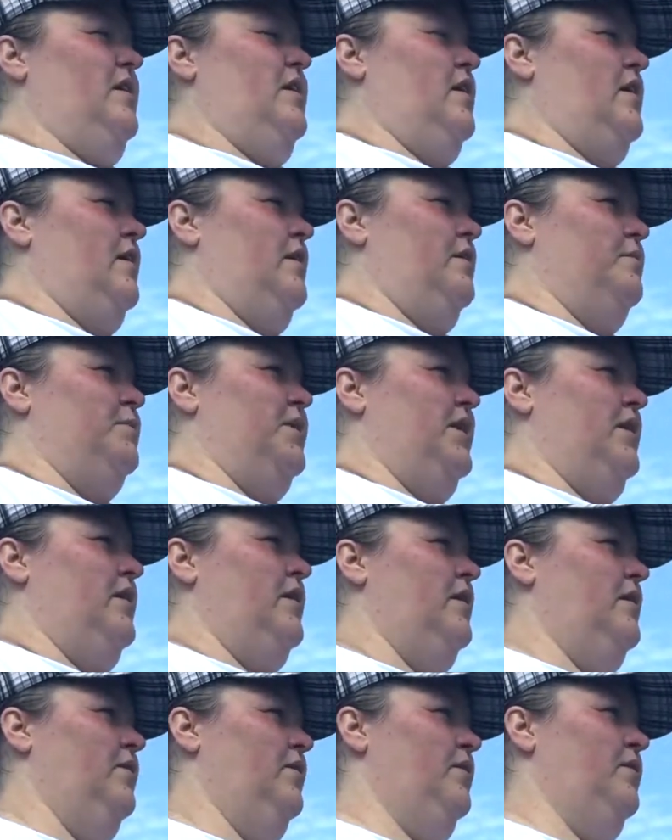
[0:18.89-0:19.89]

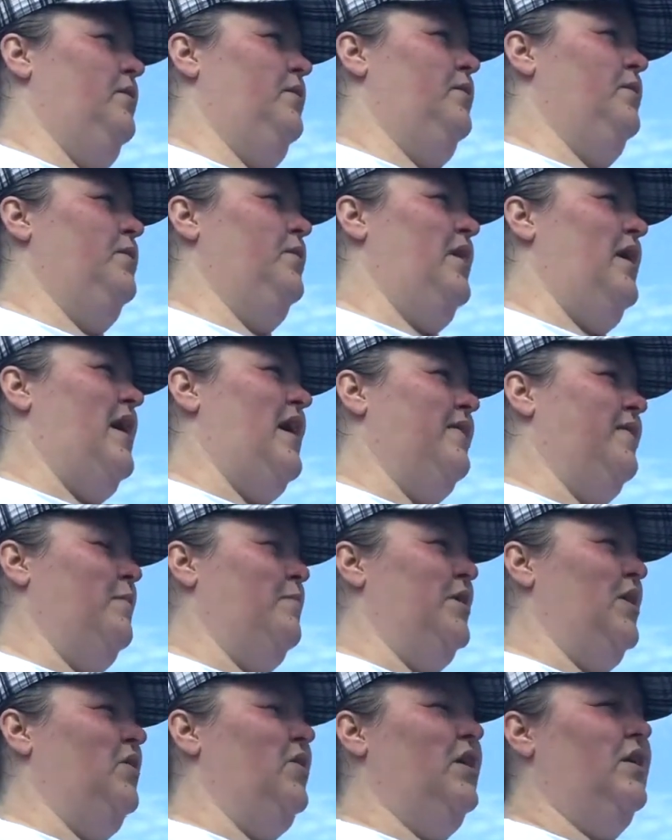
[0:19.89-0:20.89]
At the
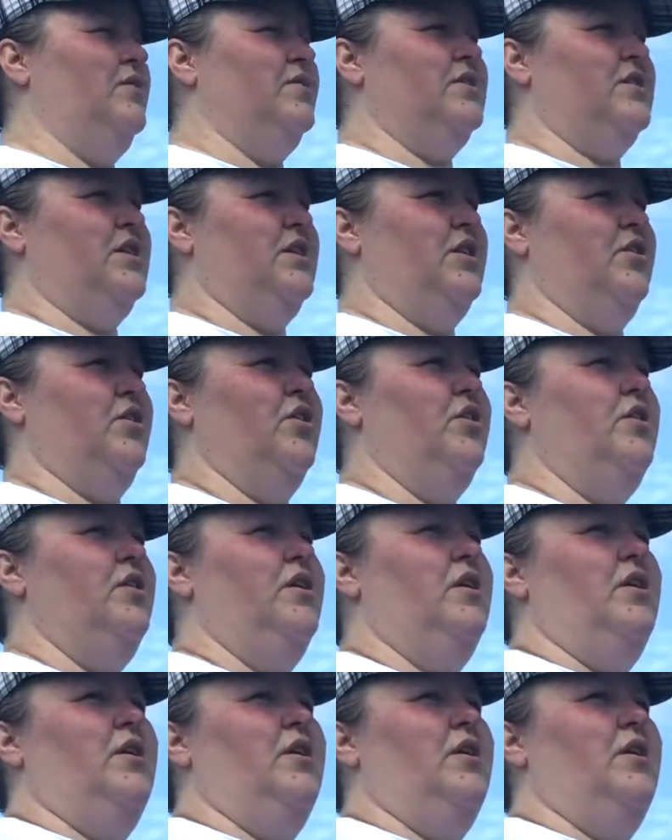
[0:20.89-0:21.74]
mental health center,